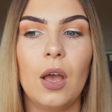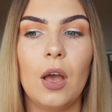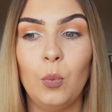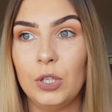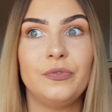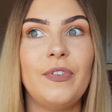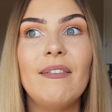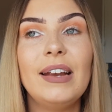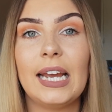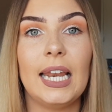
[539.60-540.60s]
was
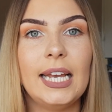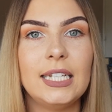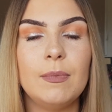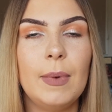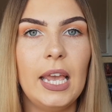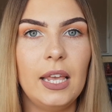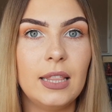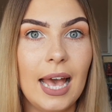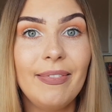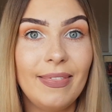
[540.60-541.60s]
very clear to me
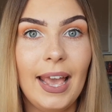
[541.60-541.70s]
that